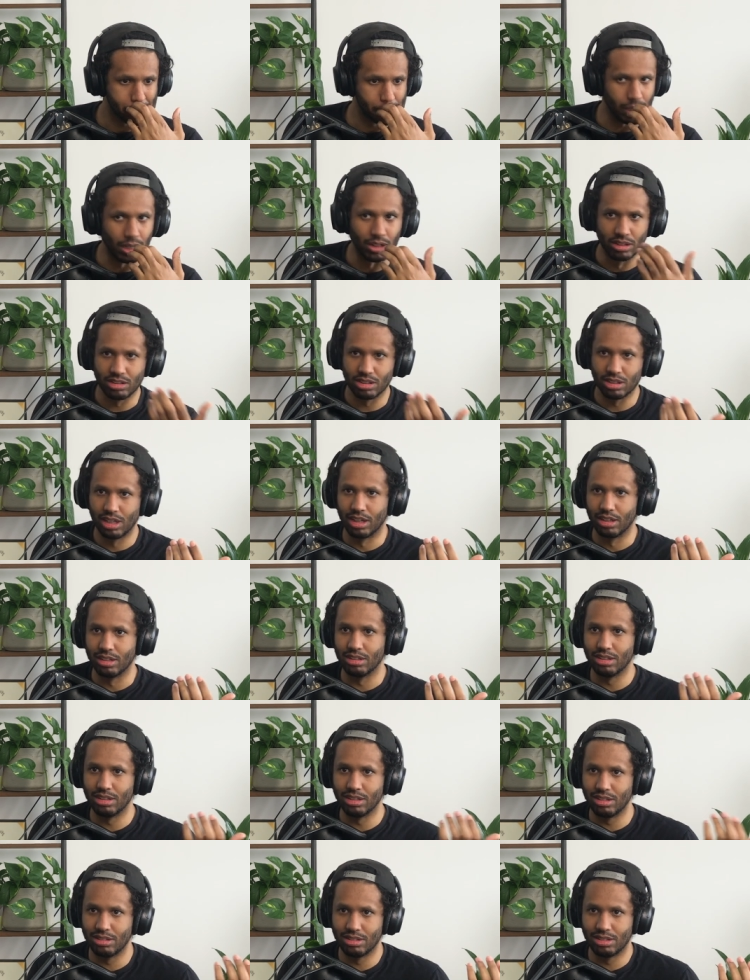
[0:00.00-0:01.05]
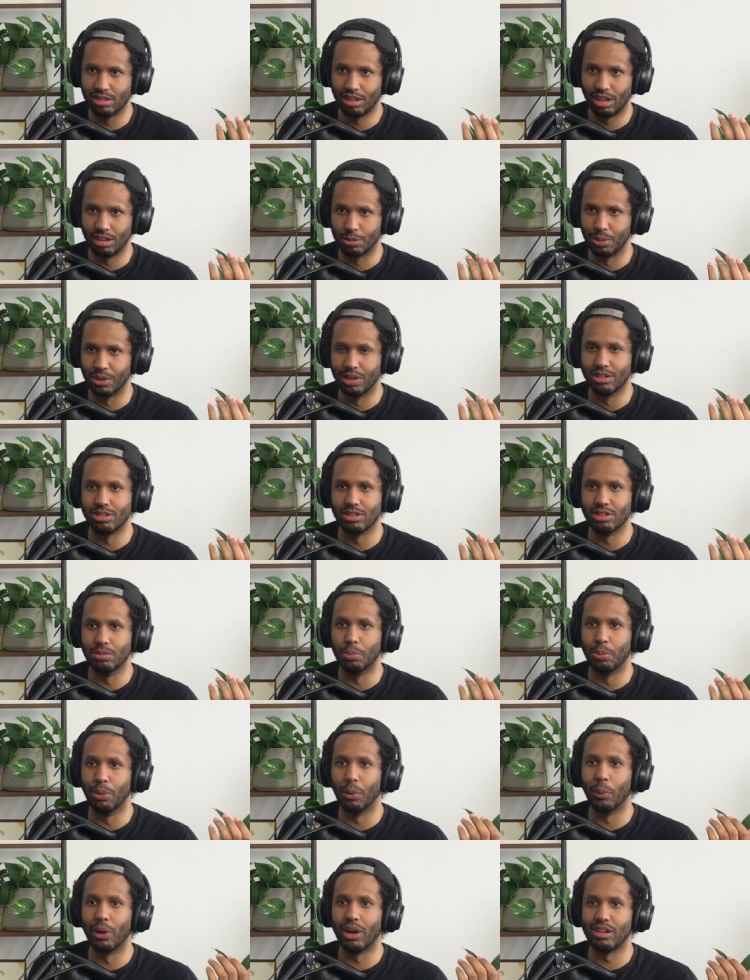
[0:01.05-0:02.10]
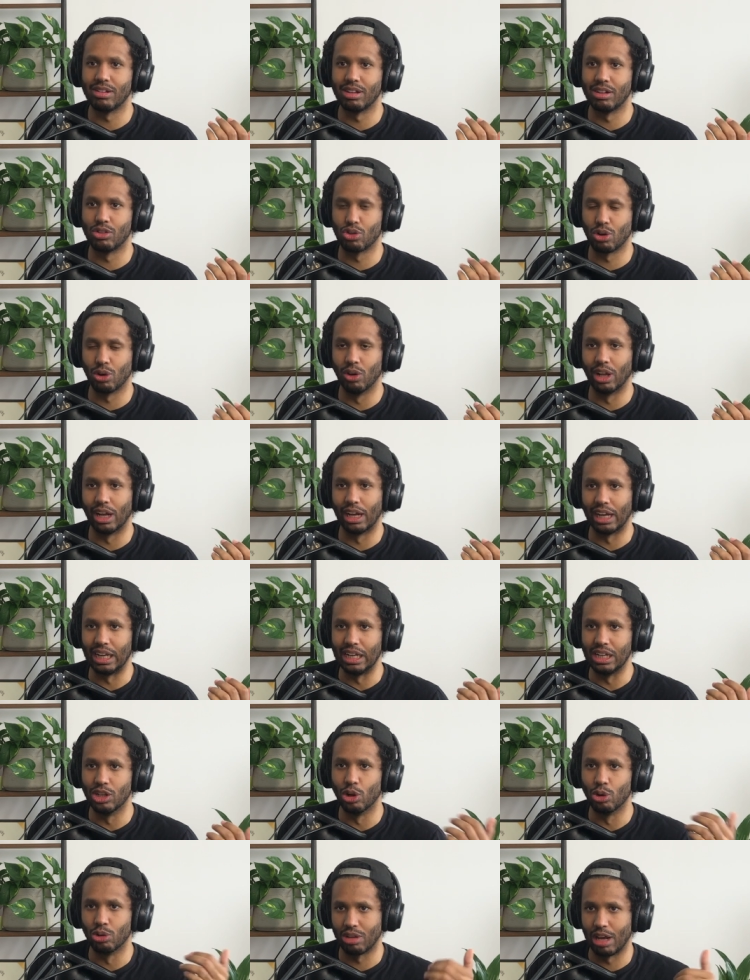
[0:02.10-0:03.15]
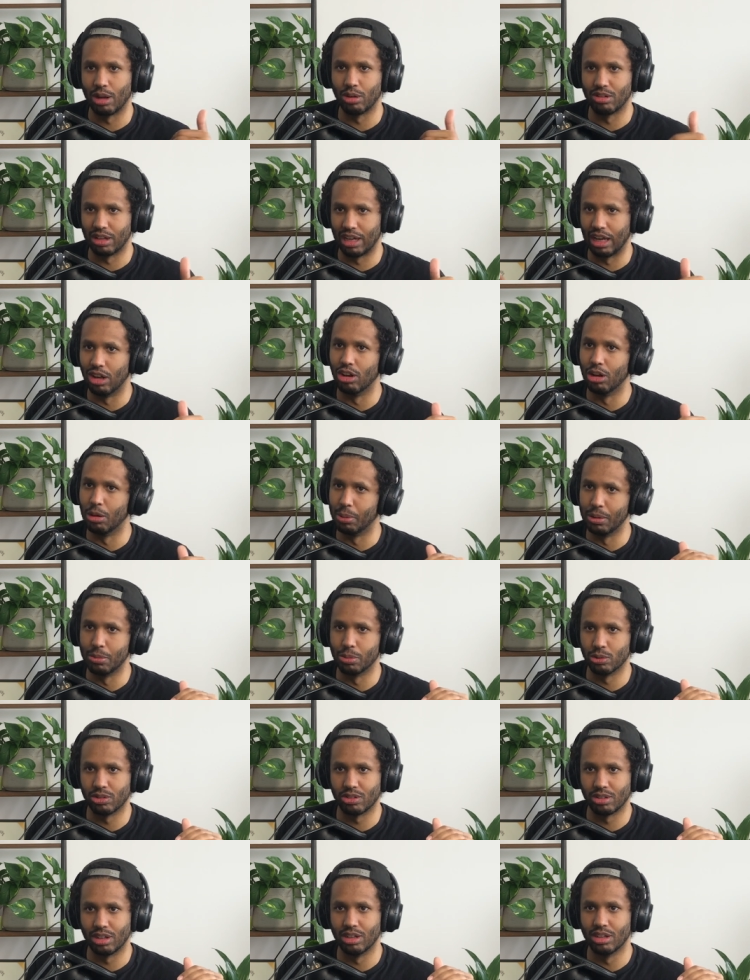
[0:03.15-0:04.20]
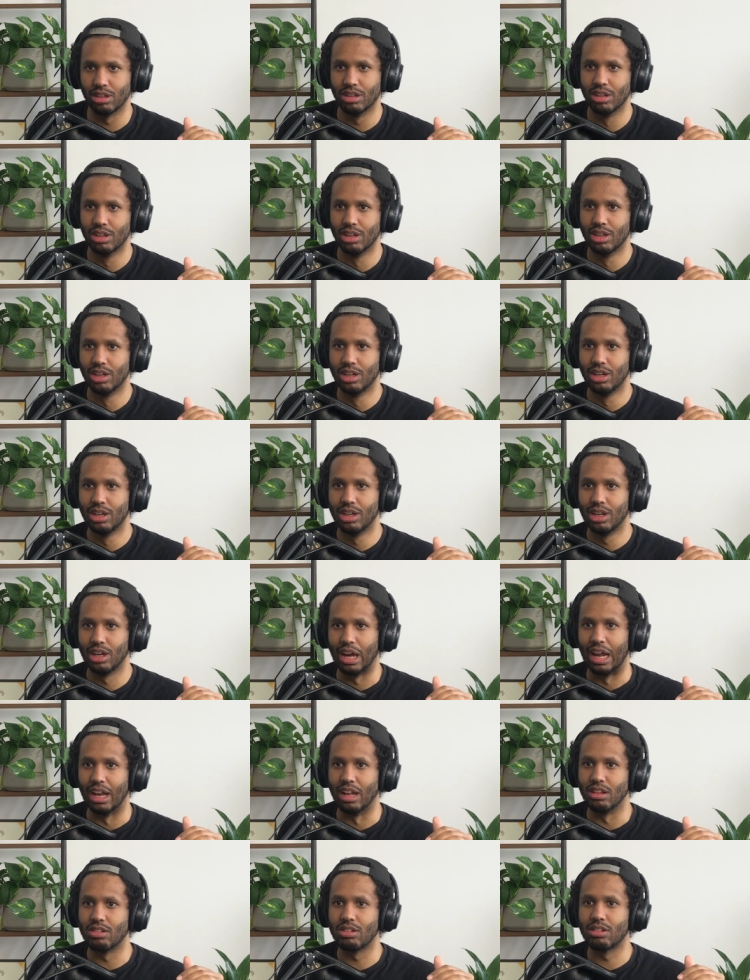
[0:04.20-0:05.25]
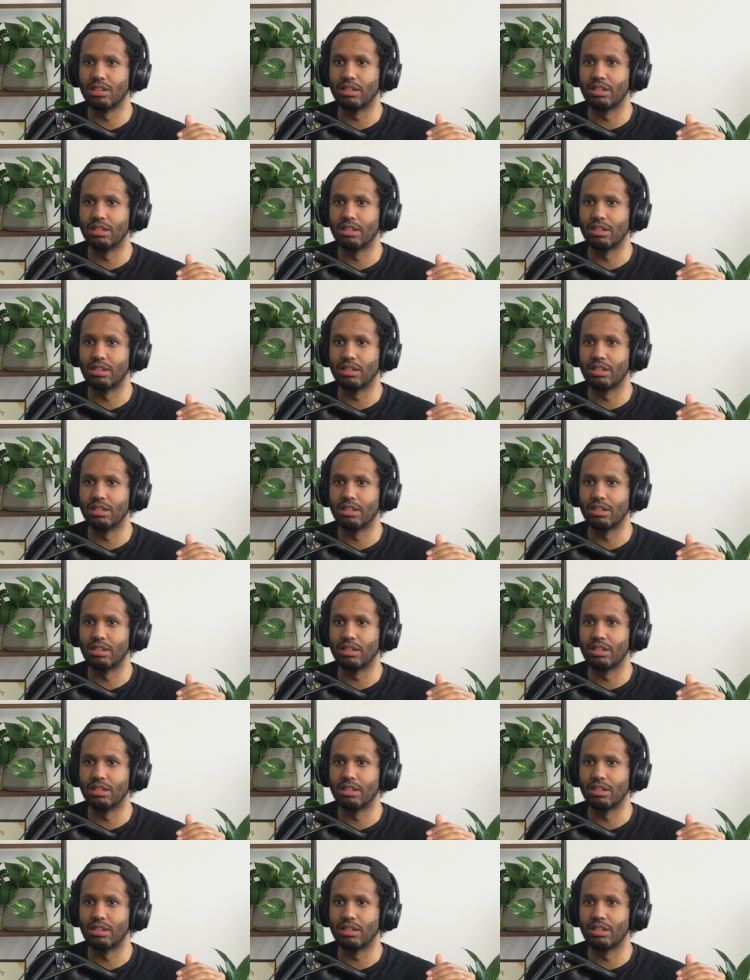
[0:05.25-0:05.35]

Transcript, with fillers: No, he's a nice, he's a nice person. But when I say troll, like, he knows how to get under people's skin. And it's